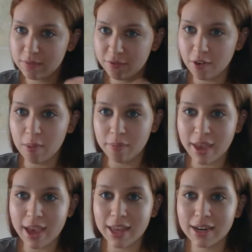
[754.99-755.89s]
from
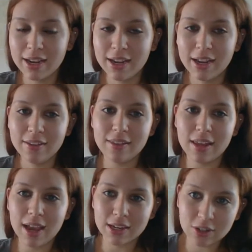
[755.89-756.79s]
that.
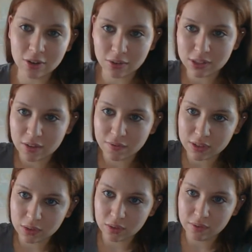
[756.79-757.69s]
The external stuff
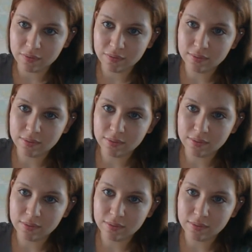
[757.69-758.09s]
is sort of